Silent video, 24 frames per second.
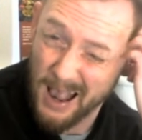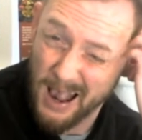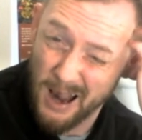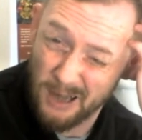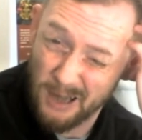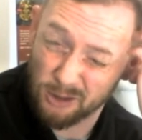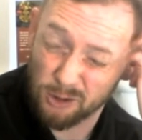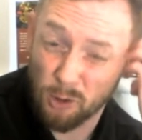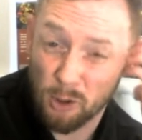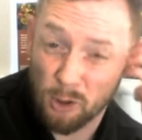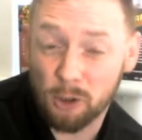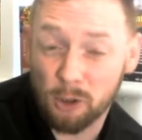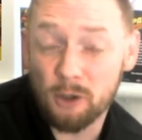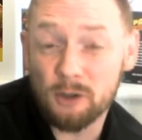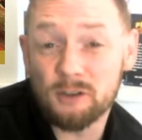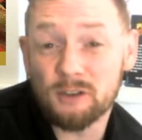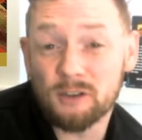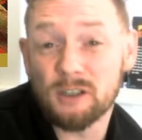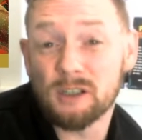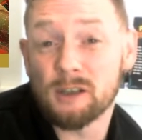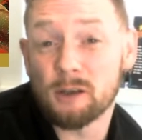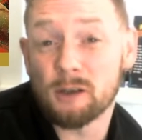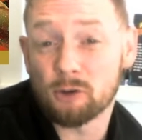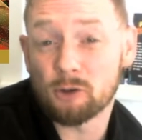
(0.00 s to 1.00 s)
So I could
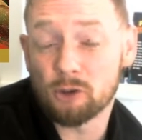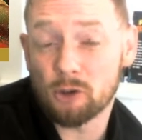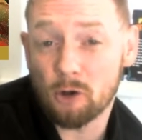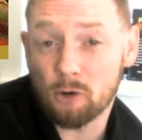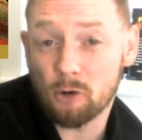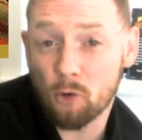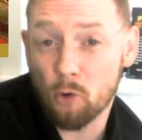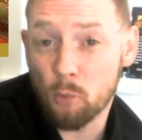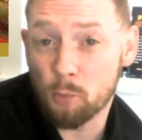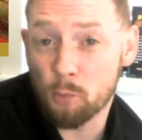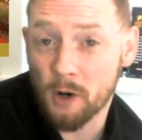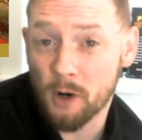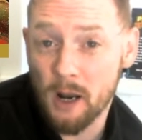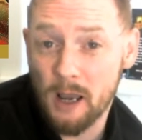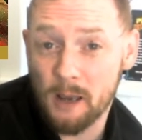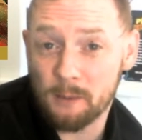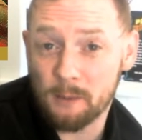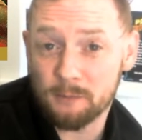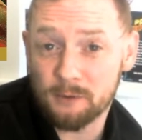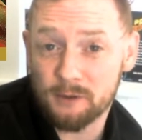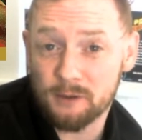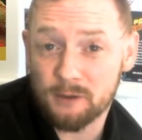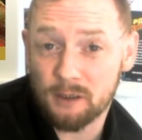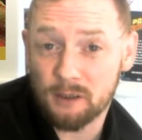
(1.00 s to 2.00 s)
see the Inner Circle
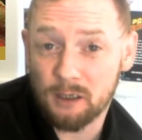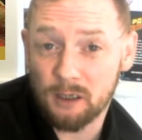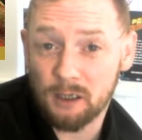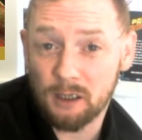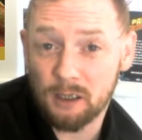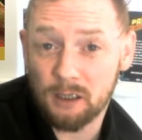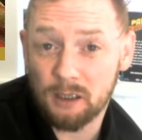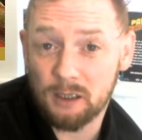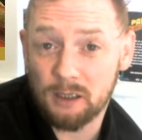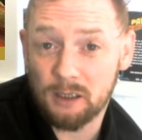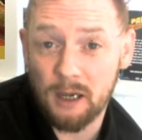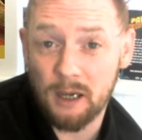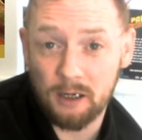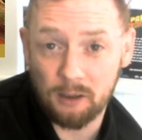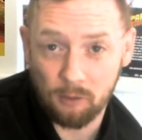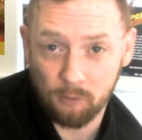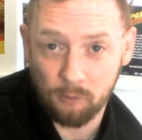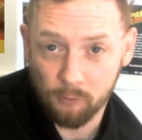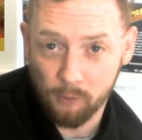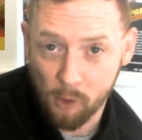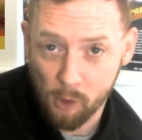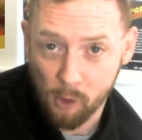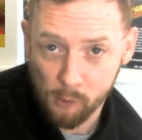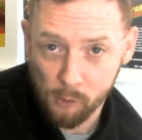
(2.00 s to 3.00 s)
perhaps getting
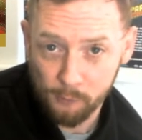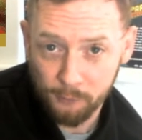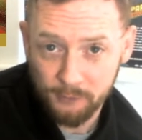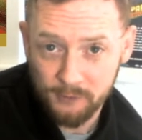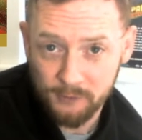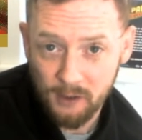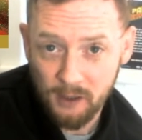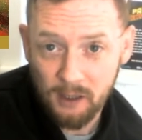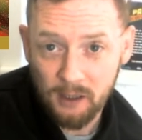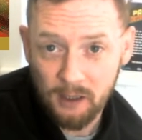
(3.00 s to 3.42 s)
involved,